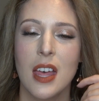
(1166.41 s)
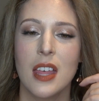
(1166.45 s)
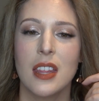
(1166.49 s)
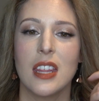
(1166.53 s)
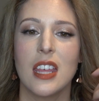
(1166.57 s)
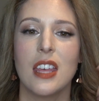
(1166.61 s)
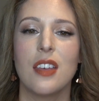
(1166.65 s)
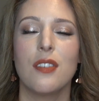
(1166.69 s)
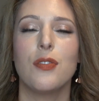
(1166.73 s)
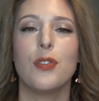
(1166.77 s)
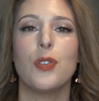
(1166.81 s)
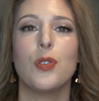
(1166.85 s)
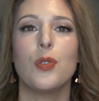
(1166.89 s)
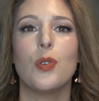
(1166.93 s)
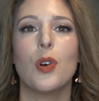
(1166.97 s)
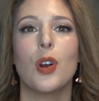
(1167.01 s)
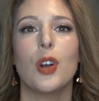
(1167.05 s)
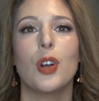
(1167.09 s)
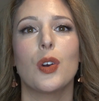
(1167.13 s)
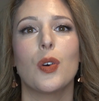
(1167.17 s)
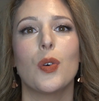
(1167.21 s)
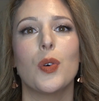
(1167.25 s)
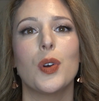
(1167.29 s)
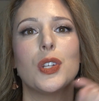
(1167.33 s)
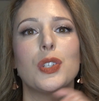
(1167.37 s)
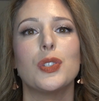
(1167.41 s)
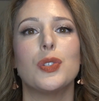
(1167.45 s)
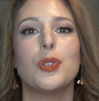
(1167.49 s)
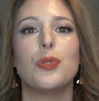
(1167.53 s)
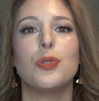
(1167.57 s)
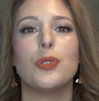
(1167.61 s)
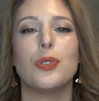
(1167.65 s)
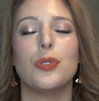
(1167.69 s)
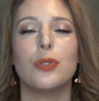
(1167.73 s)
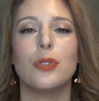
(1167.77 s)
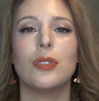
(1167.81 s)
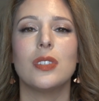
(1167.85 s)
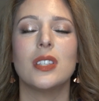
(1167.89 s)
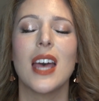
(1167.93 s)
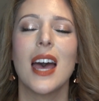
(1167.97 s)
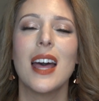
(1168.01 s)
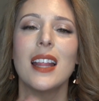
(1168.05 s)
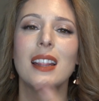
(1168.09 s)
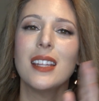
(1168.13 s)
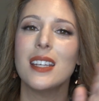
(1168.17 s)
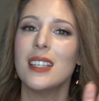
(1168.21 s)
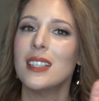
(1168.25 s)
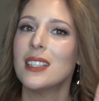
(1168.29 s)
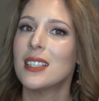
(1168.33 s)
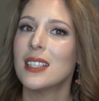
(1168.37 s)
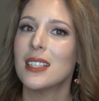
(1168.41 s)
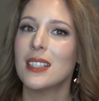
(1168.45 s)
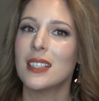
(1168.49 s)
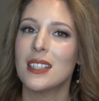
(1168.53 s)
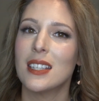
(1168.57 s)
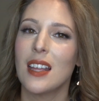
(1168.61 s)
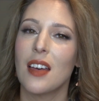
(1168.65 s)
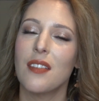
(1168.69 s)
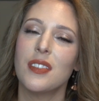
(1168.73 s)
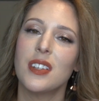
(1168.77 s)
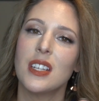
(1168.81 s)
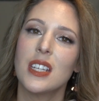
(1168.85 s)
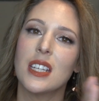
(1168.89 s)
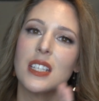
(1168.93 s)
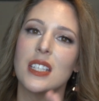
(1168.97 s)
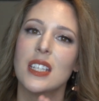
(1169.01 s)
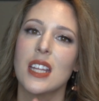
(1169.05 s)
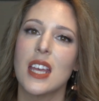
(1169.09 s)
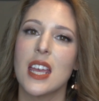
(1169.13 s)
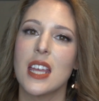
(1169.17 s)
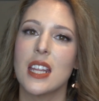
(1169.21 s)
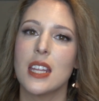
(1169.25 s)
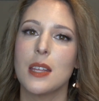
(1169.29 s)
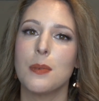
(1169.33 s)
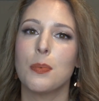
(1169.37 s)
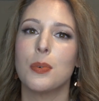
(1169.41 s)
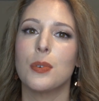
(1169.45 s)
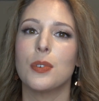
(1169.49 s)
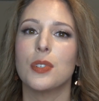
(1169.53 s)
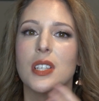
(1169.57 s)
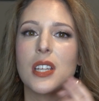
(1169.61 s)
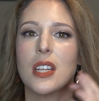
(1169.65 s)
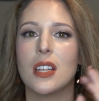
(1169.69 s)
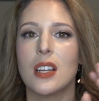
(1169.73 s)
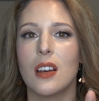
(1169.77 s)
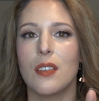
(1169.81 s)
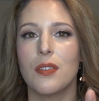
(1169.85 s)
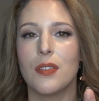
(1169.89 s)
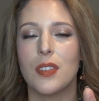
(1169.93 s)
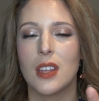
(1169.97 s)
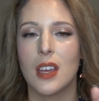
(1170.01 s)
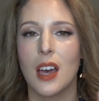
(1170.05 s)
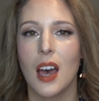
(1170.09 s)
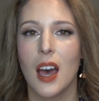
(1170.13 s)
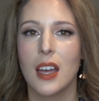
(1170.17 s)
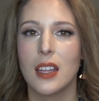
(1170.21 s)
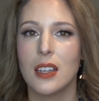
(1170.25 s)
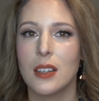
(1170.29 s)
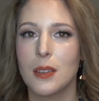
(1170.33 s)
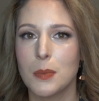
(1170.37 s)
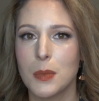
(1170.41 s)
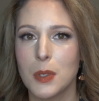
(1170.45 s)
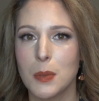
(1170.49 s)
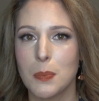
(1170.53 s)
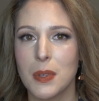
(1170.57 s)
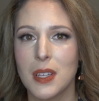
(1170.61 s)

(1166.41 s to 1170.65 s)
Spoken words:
if you are going to use at least 70 to 80% of the items,